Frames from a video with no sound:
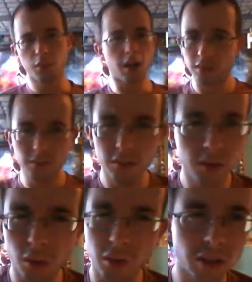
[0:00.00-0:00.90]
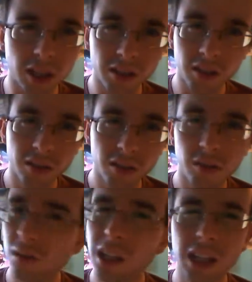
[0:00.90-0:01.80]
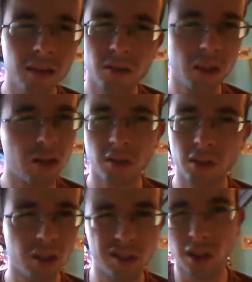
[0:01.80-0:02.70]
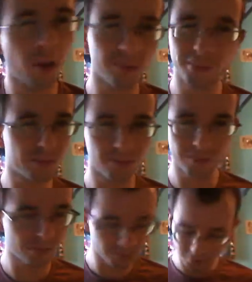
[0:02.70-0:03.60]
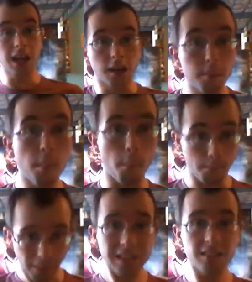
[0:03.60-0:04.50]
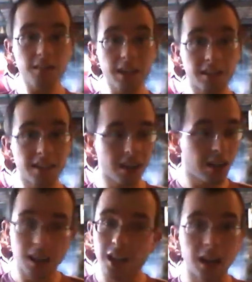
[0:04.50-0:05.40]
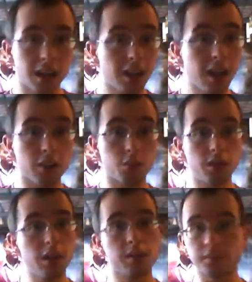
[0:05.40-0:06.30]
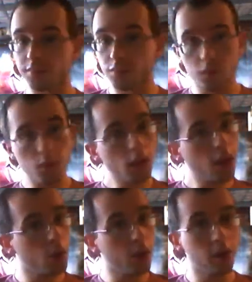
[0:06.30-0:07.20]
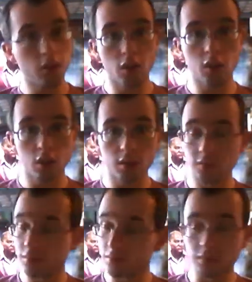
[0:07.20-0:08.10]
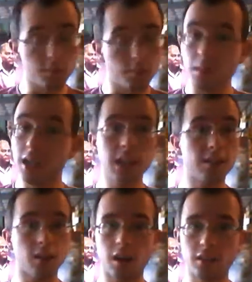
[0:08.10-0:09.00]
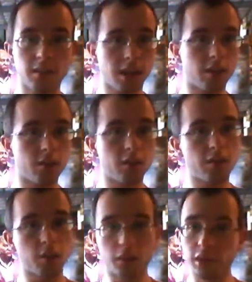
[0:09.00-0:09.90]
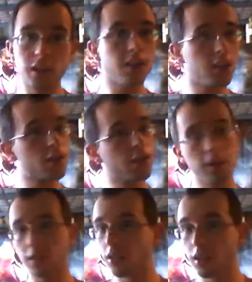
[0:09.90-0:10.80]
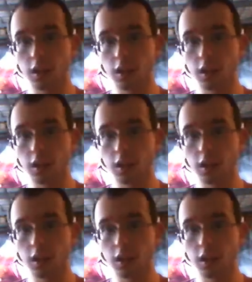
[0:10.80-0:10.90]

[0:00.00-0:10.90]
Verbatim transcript: But don't do cheese shots. Really, just just don't. Yeah, back to Yeah, it was brilliant. We saw many sights and sounds from the red light district